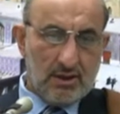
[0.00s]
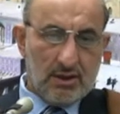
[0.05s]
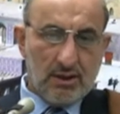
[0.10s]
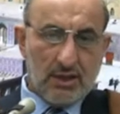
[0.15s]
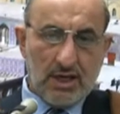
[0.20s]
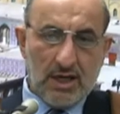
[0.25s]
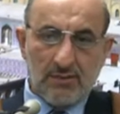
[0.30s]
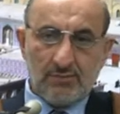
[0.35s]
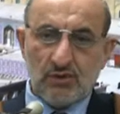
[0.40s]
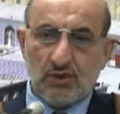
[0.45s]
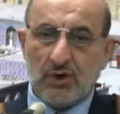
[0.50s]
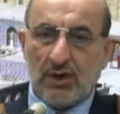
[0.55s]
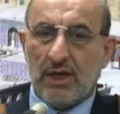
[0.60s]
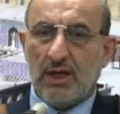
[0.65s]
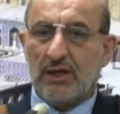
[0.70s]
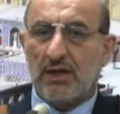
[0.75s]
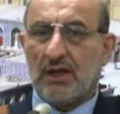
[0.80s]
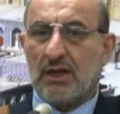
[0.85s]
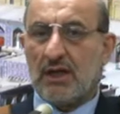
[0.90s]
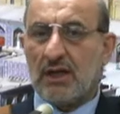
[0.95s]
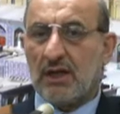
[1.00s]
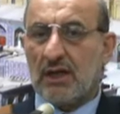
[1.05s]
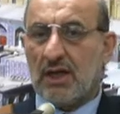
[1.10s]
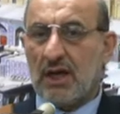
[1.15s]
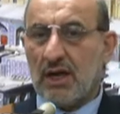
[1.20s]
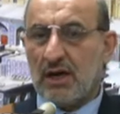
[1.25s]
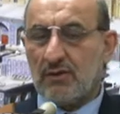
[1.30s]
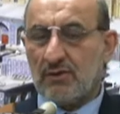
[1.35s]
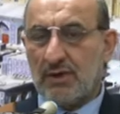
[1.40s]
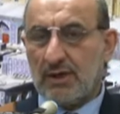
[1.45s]
come together and
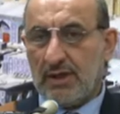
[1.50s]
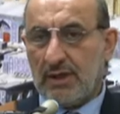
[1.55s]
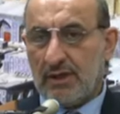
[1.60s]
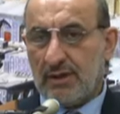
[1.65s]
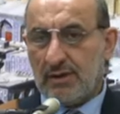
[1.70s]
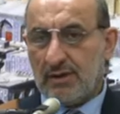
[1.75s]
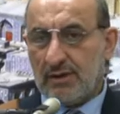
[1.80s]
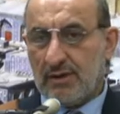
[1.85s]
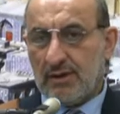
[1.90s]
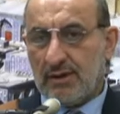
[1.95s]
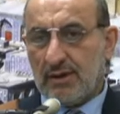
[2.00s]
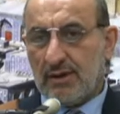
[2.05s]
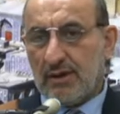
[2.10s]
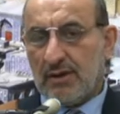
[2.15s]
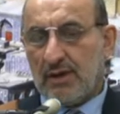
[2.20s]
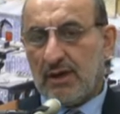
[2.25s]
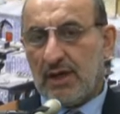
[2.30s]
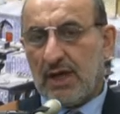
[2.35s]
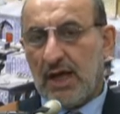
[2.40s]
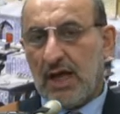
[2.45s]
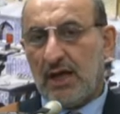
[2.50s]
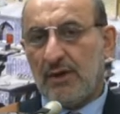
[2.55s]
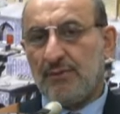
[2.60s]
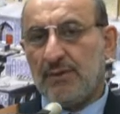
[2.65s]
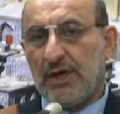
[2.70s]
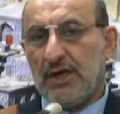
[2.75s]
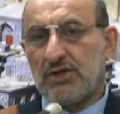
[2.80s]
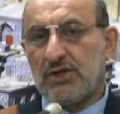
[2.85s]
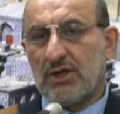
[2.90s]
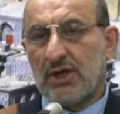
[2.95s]
how they help
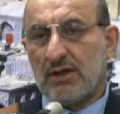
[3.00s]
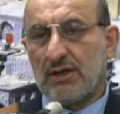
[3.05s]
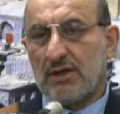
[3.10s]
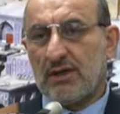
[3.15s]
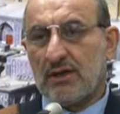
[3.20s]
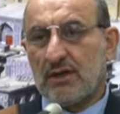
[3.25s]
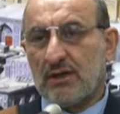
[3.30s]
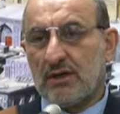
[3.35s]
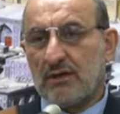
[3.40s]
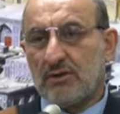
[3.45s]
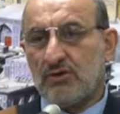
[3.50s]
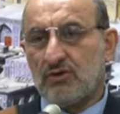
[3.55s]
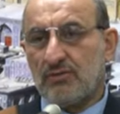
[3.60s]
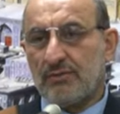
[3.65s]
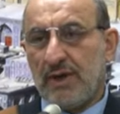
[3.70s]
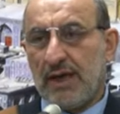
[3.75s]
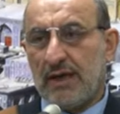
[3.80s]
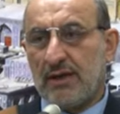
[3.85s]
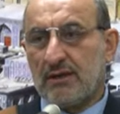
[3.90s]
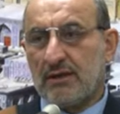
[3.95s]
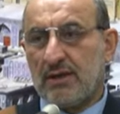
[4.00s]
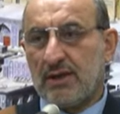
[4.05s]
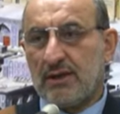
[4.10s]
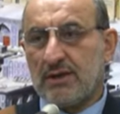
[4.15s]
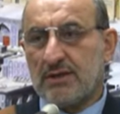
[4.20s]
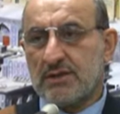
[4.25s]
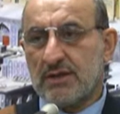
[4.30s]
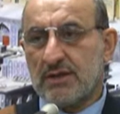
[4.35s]
each other to make things